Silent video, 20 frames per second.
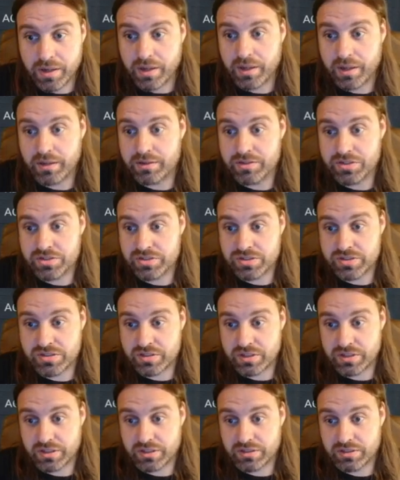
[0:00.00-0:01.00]
and just
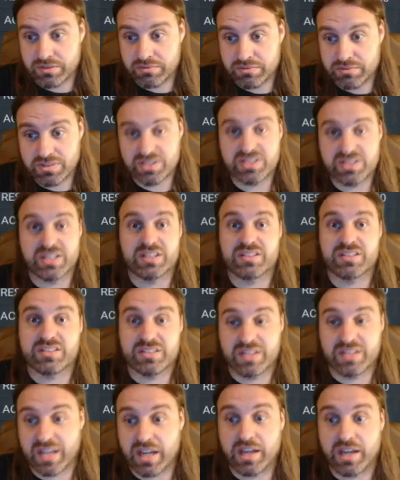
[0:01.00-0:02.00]
like
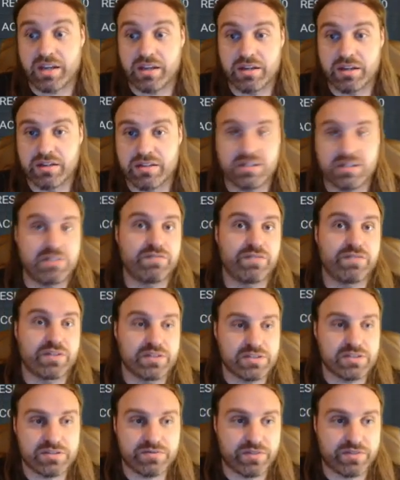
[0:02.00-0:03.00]
6k
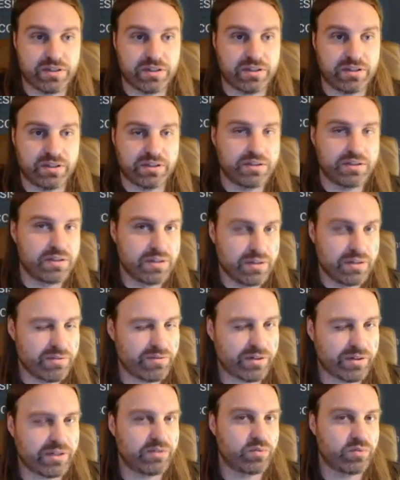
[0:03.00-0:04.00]
defense if I
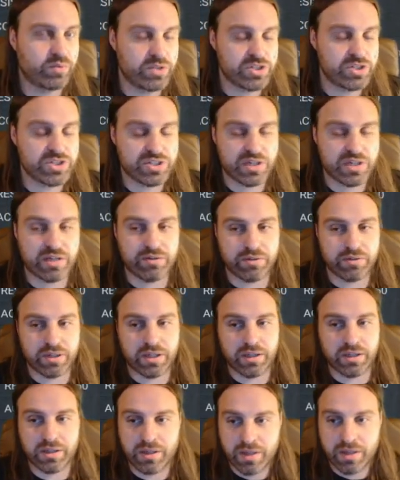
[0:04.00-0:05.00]
can reach that.
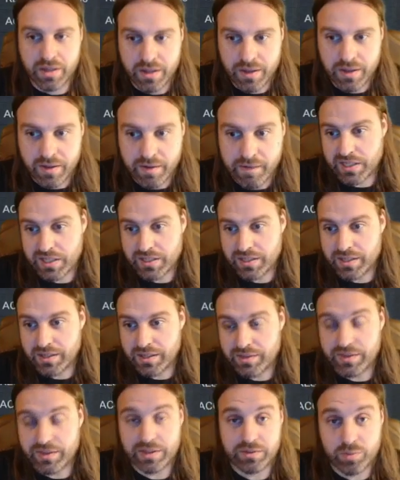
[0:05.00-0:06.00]
Okay,
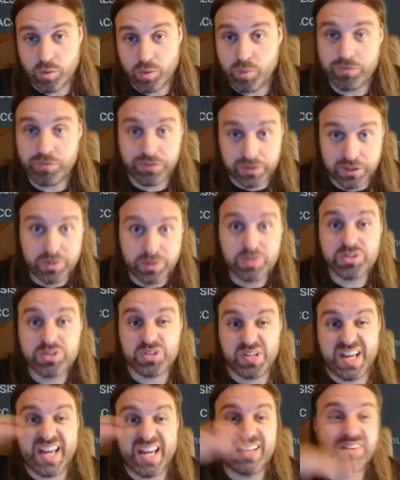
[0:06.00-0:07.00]
and then hopefully also
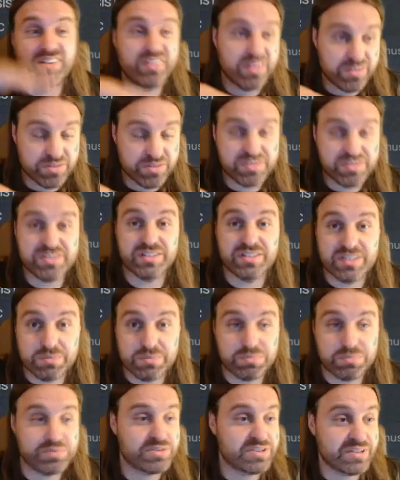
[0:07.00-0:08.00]
add another
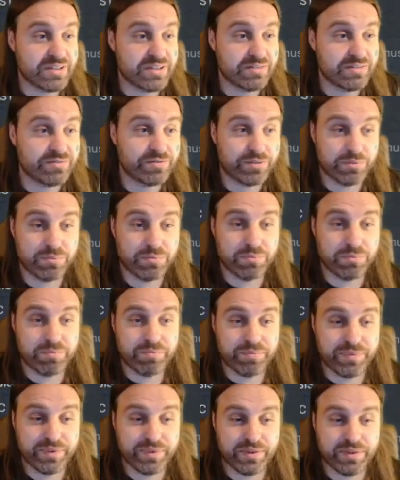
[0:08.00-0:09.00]
60% from
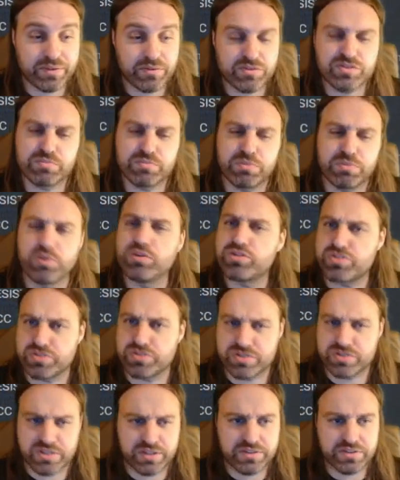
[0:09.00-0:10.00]
Ultra
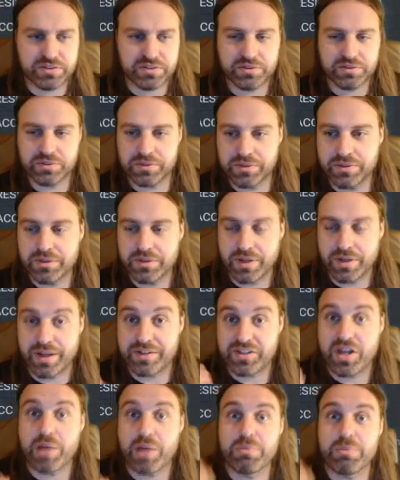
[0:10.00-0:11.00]
Sentinel on
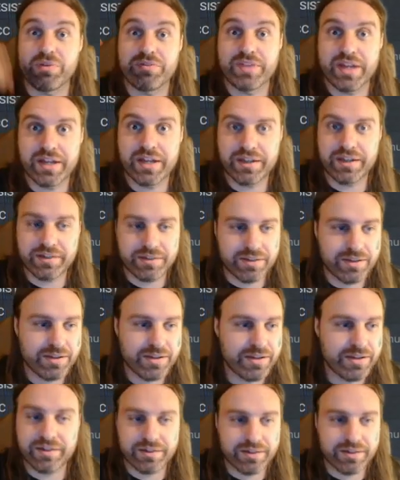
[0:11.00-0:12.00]
top of that
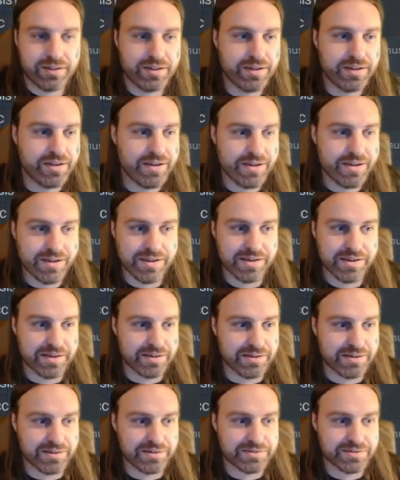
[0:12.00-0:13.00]

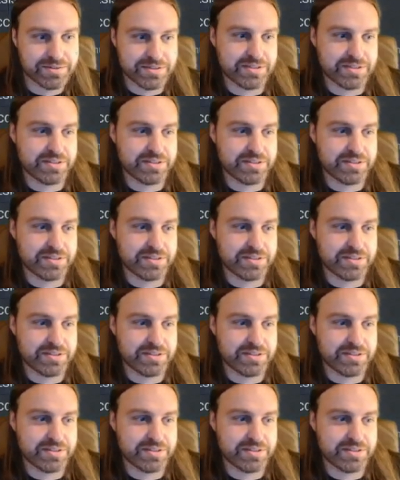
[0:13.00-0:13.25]
and